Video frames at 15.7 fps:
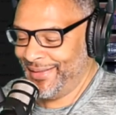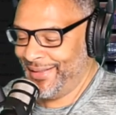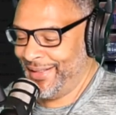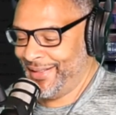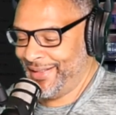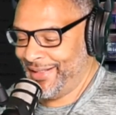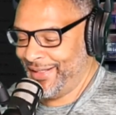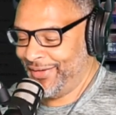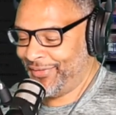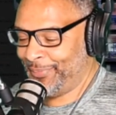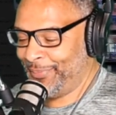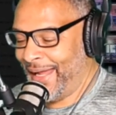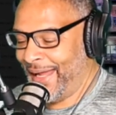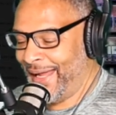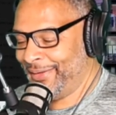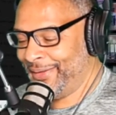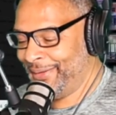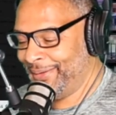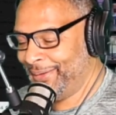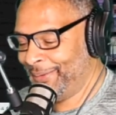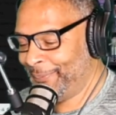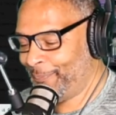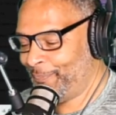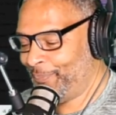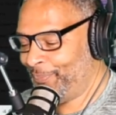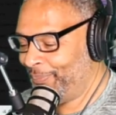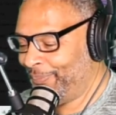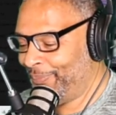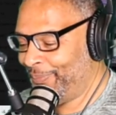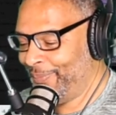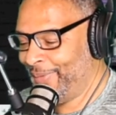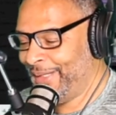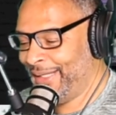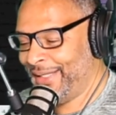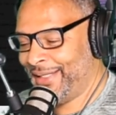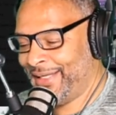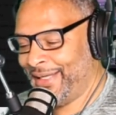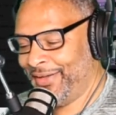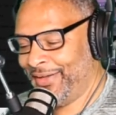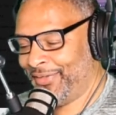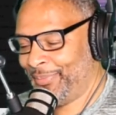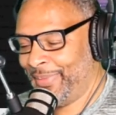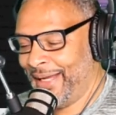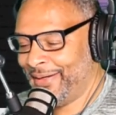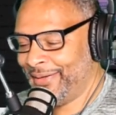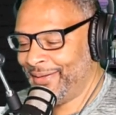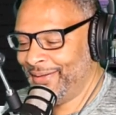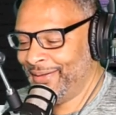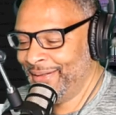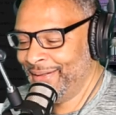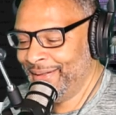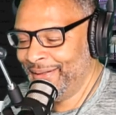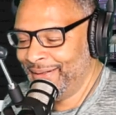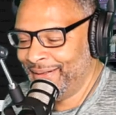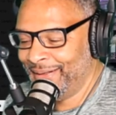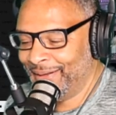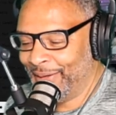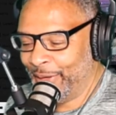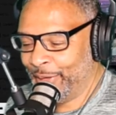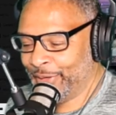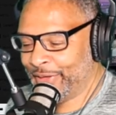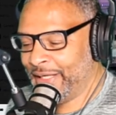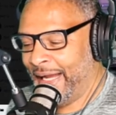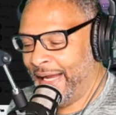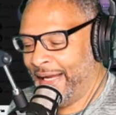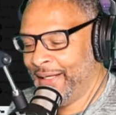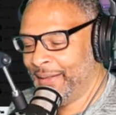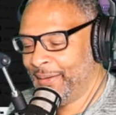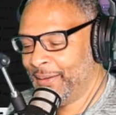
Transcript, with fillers: It gets better. It gets better. Okay.